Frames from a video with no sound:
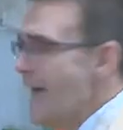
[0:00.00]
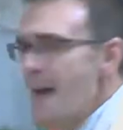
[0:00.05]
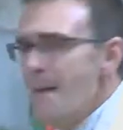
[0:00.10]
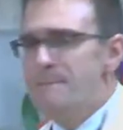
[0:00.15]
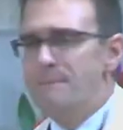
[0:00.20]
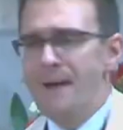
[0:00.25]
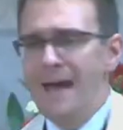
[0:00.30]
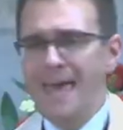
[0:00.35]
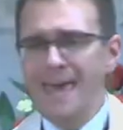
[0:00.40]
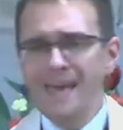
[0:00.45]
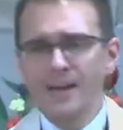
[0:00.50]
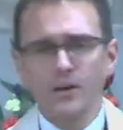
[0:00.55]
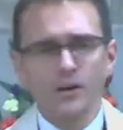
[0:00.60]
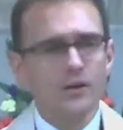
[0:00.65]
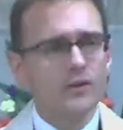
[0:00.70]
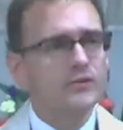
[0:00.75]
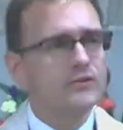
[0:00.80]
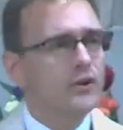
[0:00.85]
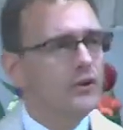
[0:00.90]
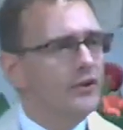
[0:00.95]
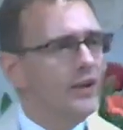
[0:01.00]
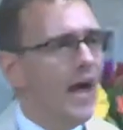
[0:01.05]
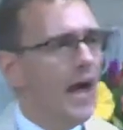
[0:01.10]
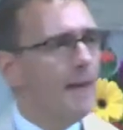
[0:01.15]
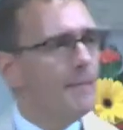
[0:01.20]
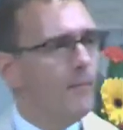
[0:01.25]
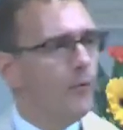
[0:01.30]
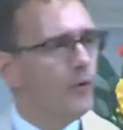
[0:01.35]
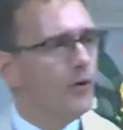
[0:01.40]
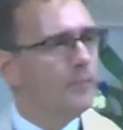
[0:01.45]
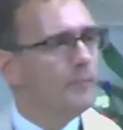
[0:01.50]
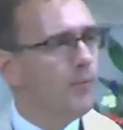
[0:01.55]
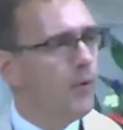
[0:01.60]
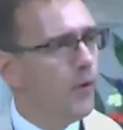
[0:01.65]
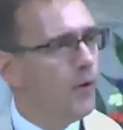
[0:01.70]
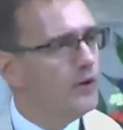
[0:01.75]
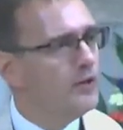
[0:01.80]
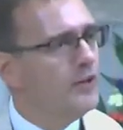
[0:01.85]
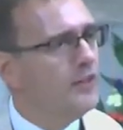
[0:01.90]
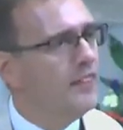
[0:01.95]
Bankers are not more
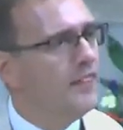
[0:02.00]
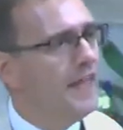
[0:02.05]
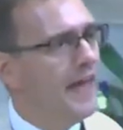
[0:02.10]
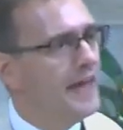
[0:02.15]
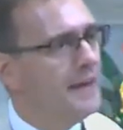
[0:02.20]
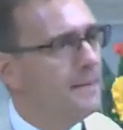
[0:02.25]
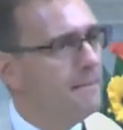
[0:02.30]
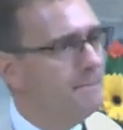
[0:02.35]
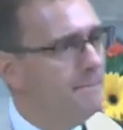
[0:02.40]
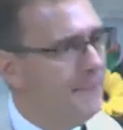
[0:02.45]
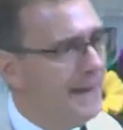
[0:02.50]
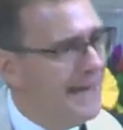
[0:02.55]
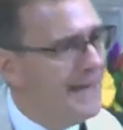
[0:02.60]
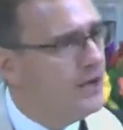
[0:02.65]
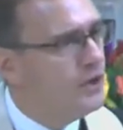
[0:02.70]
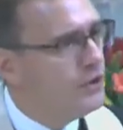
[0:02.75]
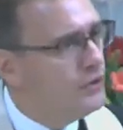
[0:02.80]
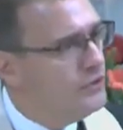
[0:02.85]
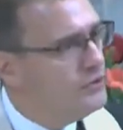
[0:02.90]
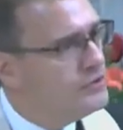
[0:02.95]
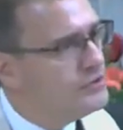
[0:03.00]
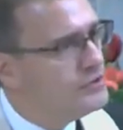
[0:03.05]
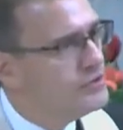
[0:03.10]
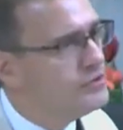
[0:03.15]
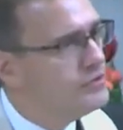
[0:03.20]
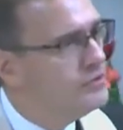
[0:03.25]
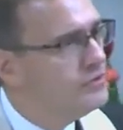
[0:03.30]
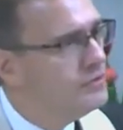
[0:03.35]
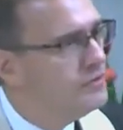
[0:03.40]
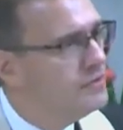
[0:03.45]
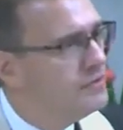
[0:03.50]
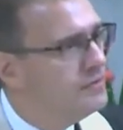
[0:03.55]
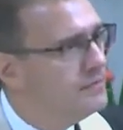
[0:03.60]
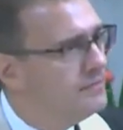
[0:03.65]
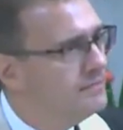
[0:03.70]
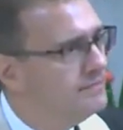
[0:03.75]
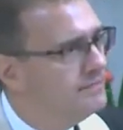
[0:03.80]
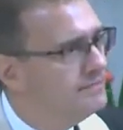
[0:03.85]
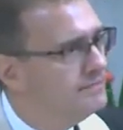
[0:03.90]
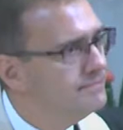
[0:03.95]
important than bakers.
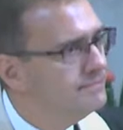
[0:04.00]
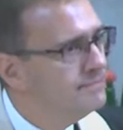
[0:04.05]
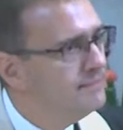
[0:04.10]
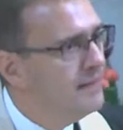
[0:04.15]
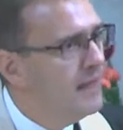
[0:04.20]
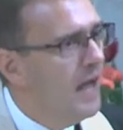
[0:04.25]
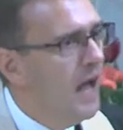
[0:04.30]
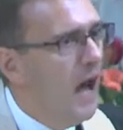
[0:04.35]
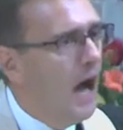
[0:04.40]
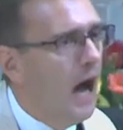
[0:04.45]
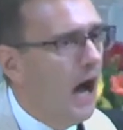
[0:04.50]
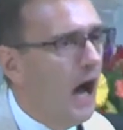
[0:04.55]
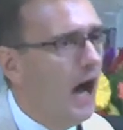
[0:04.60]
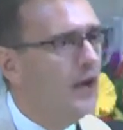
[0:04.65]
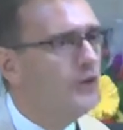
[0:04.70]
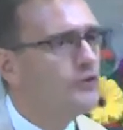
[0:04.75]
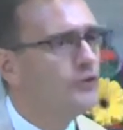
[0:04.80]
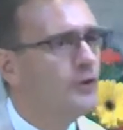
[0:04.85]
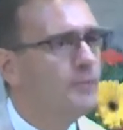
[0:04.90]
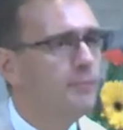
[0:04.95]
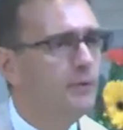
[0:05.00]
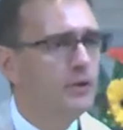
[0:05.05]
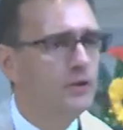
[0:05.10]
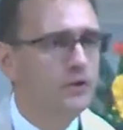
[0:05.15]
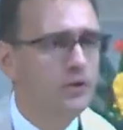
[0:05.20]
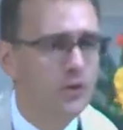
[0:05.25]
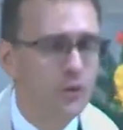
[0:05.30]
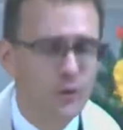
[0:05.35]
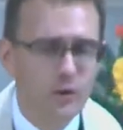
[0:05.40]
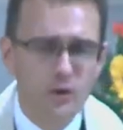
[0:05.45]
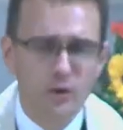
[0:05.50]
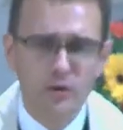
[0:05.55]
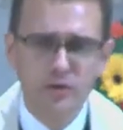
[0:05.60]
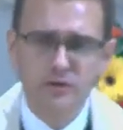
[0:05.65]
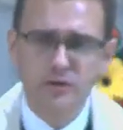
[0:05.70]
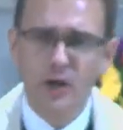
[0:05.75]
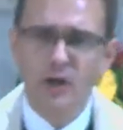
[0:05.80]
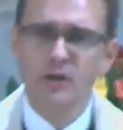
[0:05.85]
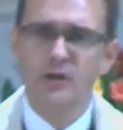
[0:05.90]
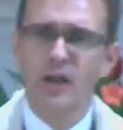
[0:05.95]

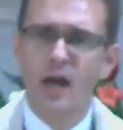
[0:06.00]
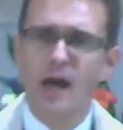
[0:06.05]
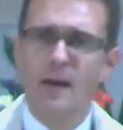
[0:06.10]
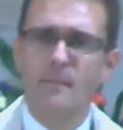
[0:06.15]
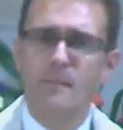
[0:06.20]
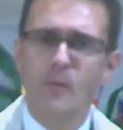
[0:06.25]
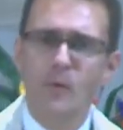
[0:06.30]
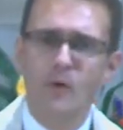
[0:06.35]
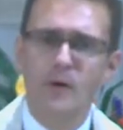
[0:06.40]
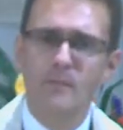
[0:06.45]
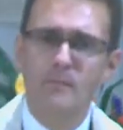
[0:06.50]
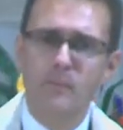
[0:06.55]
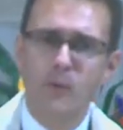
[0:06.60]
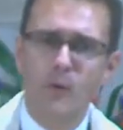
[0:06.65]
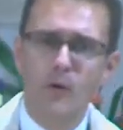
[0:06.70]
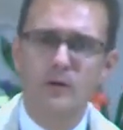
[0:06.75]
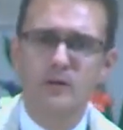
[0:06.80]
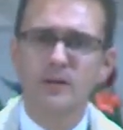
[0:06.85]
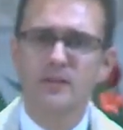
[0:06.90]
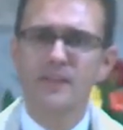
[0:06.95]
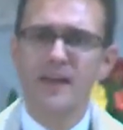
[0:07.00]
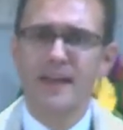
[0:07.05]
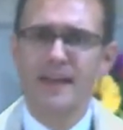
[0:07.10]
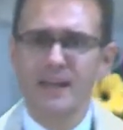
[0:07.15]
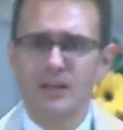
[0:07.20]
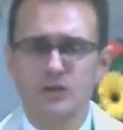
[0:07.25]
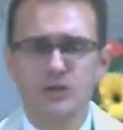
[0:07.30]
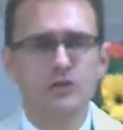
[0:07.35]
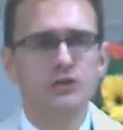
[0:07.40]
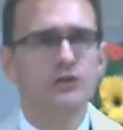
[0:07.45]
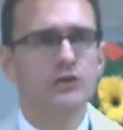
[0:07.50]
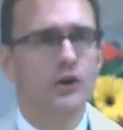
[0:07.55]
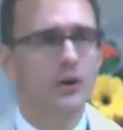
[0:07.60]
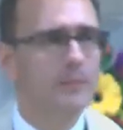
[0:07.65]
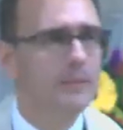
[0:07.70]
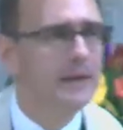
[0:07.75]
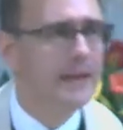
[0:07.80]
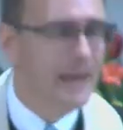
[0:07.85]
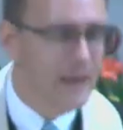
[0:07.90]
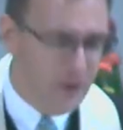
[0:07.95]
Entrepreneurs are not more important than
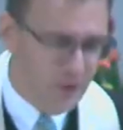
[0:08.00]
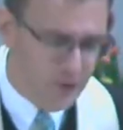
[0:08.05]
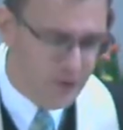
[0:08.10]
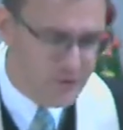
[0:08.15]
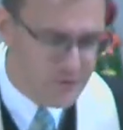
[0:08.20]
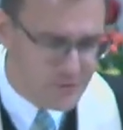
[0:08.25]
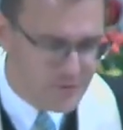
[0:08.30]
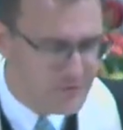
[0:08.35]
exterminators.